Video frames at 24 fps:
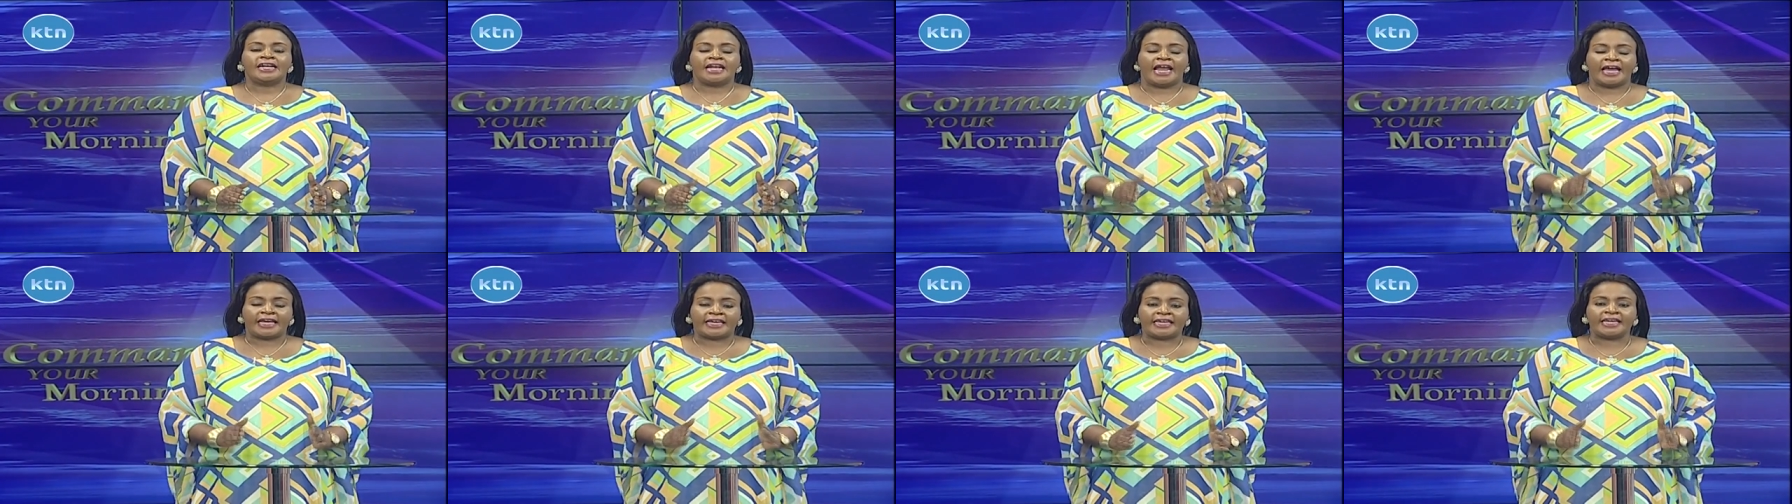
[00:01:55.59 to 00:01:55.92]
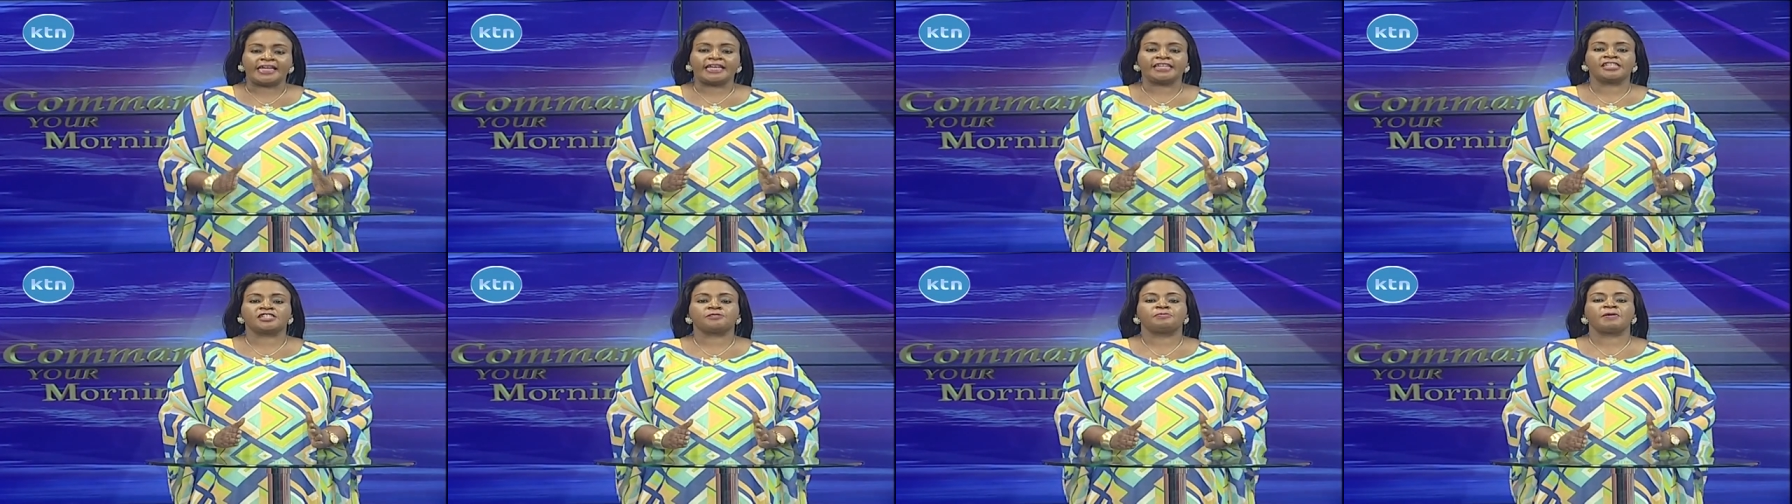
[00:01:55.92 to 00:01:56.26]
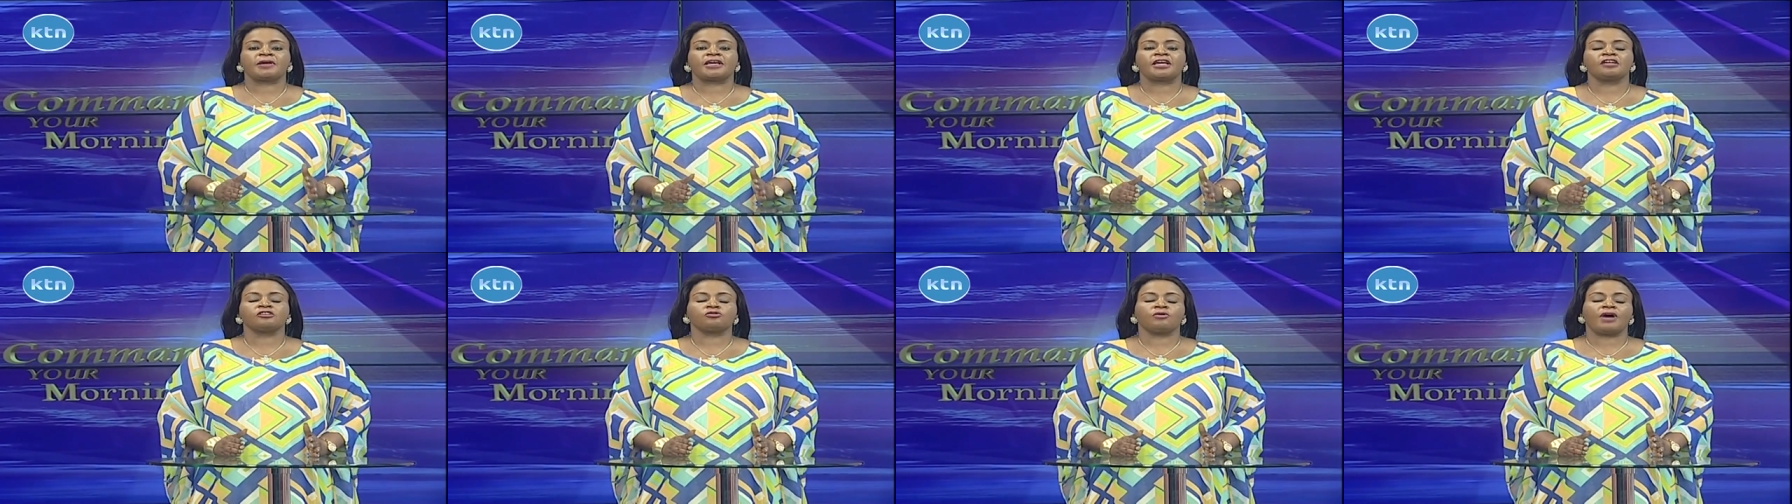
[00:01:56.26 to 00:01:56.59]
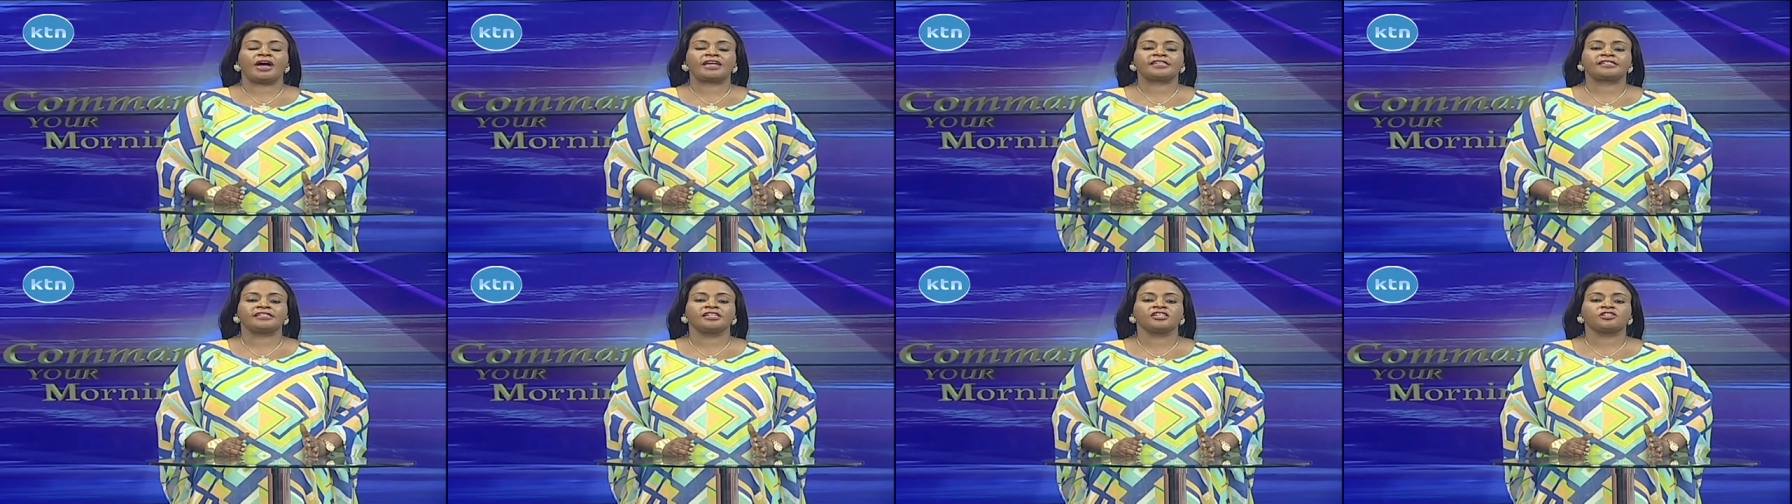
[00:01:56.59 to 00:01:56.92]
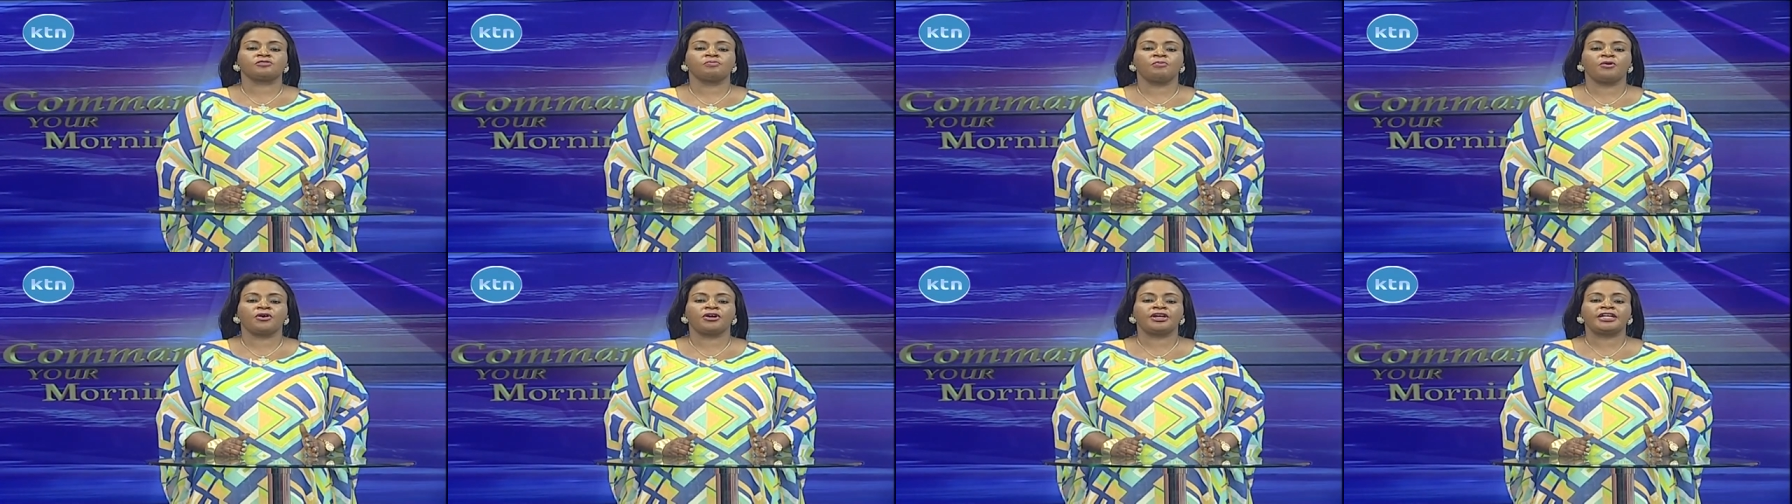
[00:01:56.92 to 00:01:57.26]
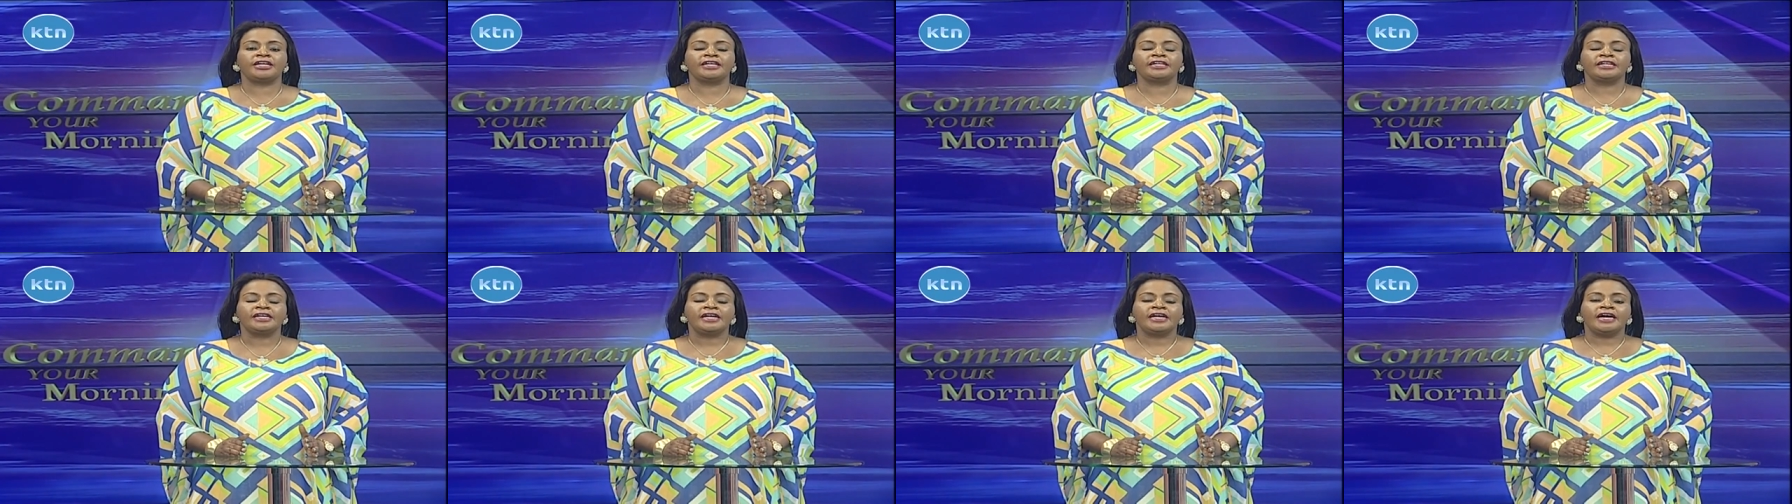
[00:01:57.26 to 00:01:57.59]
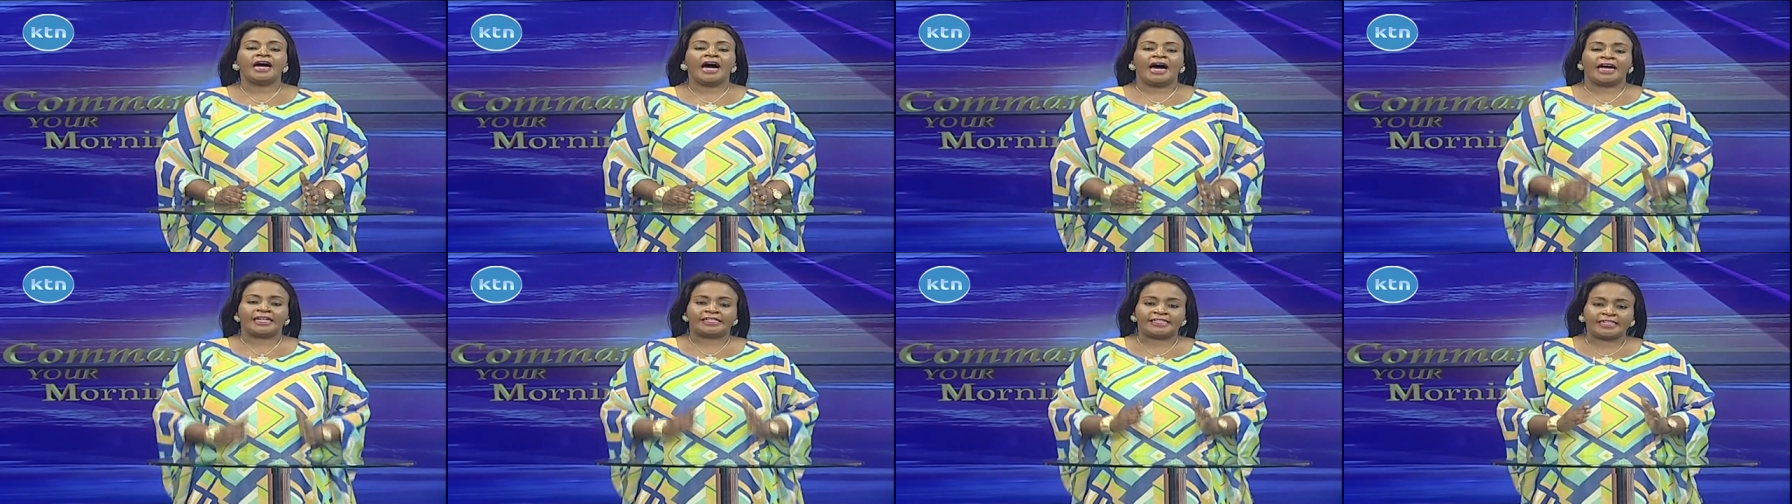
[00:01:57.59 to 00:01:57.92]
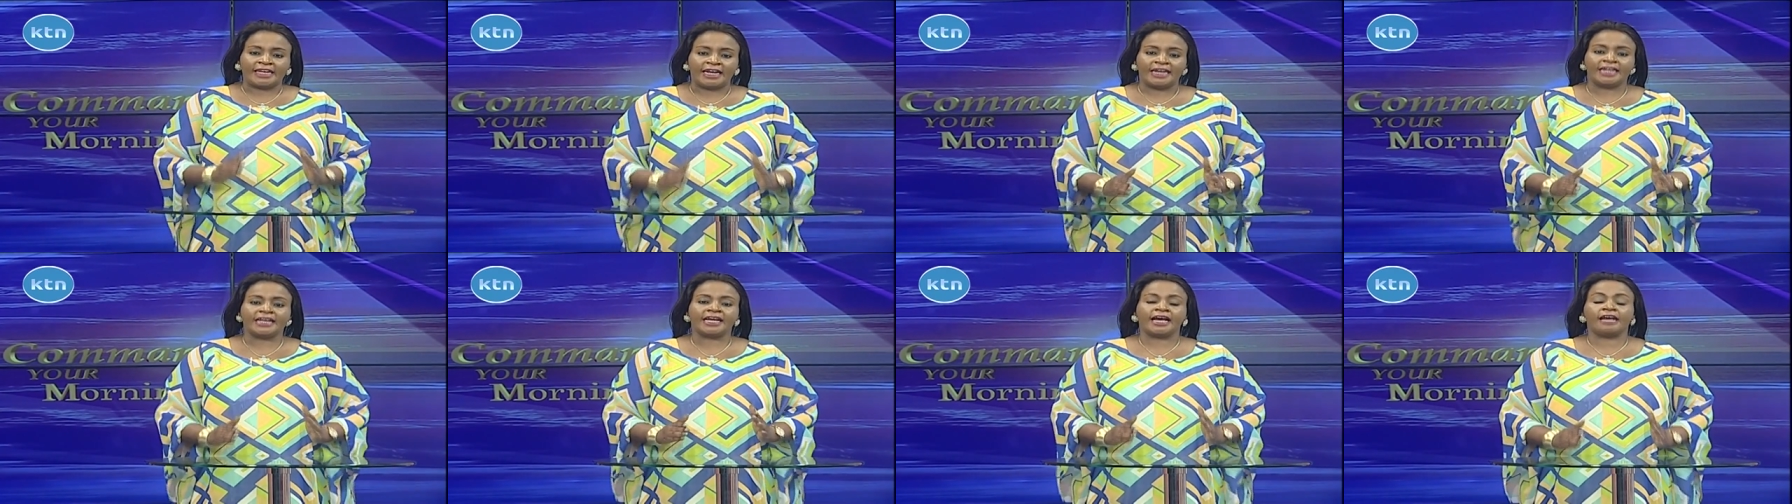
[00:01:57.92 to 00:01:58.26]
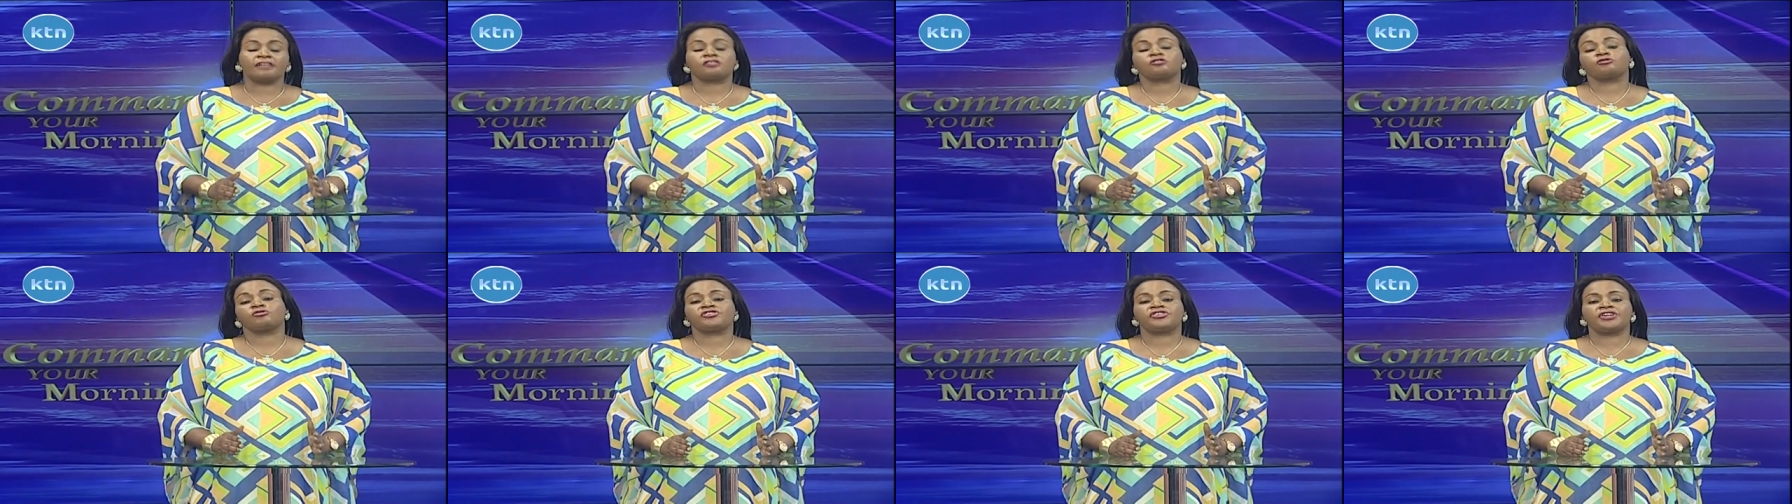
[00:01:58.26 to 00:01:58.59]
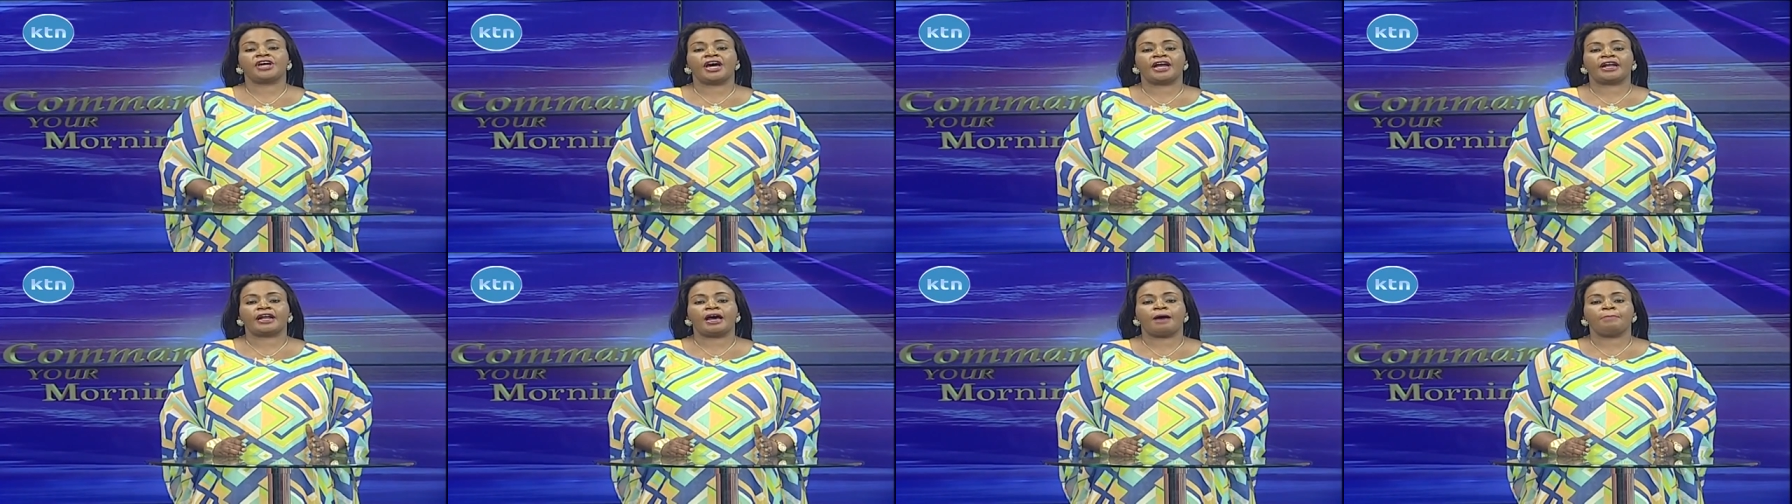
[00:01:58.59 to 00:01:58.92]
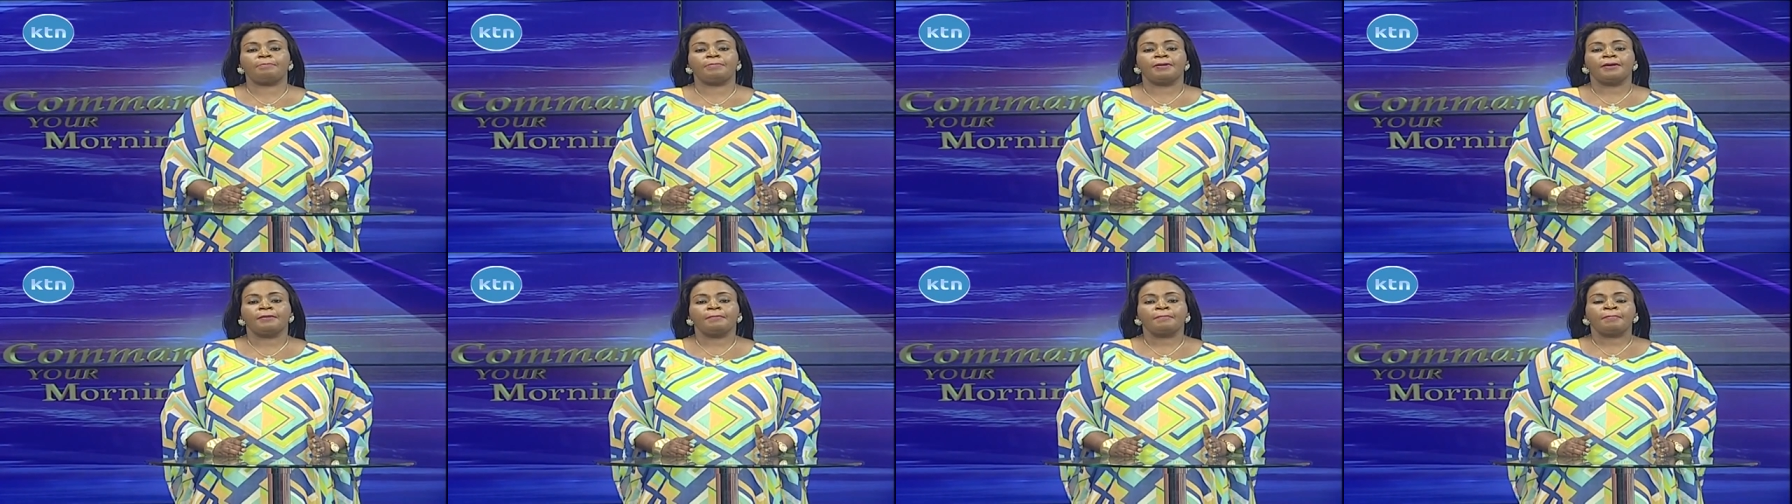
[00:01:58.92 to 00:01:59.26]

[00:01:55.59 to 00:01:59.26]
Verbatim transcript: like He is speaking to us this morning and telling us to cheer up,